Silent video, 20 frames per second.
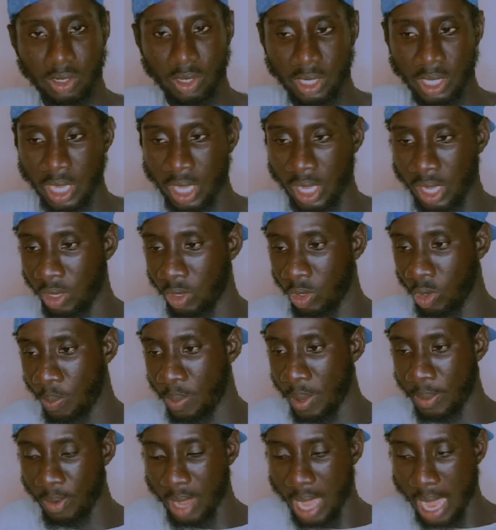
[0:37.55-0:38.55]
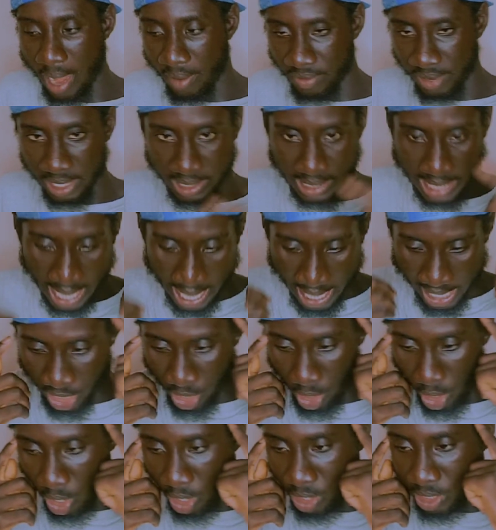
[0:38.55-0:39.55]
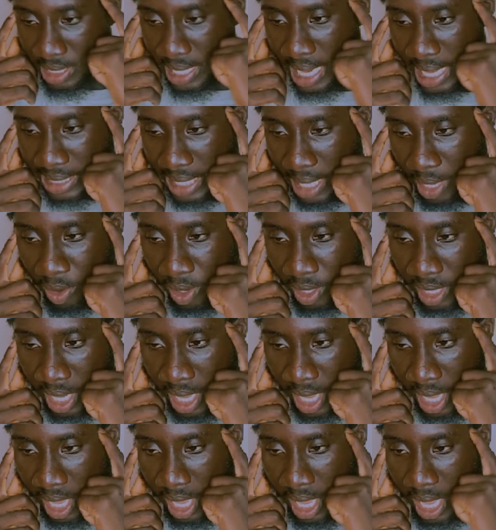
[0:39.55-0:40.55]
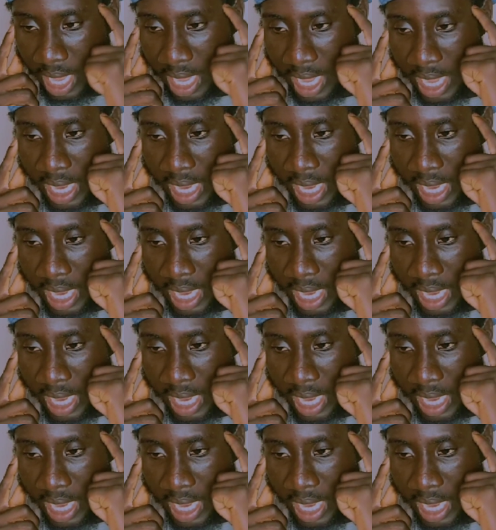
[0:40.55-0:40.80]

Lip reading: Okay, you know, people have this ideology that Sarkodie